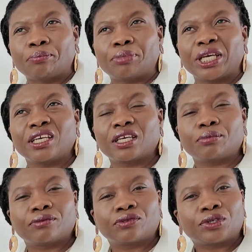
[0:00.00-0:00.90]
pink,
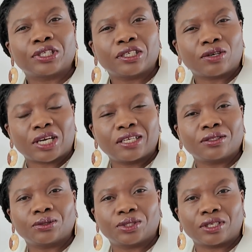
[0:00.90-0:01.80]
but I've already got
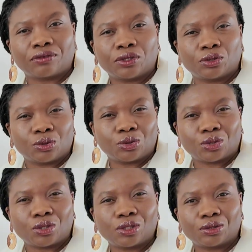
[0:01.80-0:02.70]
candles that got those
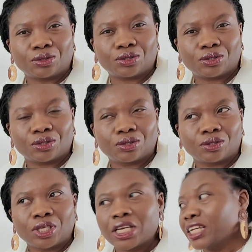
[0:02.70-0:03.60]
colors.
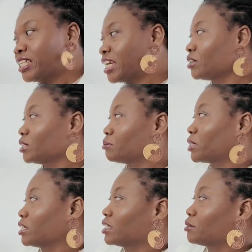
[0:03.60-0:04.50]
Now that I'm
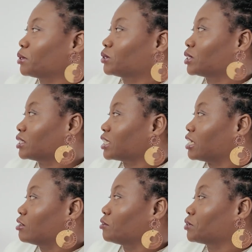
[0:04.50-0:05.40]
thinking about it, I
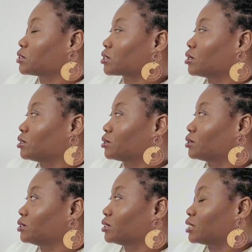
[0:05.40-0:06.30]
love this
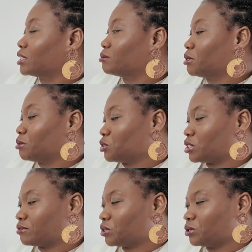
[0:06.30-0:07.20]
color. I maybe should
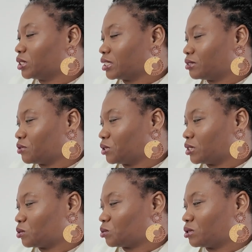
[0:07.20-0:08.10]
have done that for
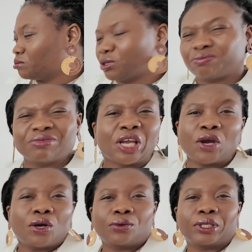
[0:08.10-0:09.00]
this one, but
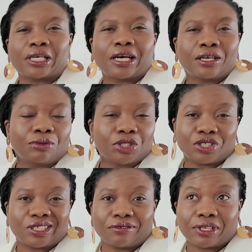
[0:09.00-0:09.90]
oh well, I would
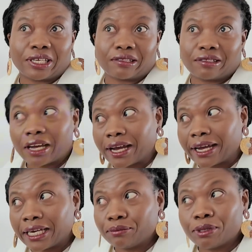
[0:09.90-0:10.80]
just leave it like
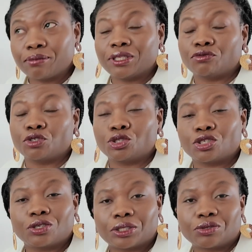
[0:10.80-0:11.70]
that. Maybe in the future
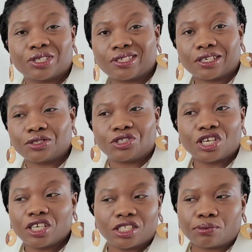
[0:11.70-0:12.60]
I could decide to
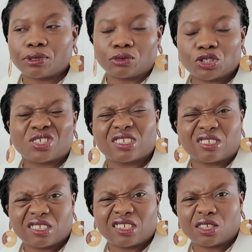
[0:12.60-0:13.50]
change, but I'm just going
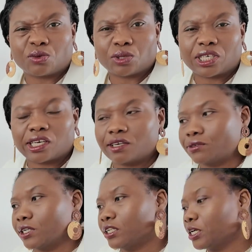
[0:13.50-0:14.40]
to stick to what I have
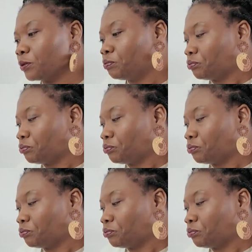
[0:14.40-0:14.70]
right now.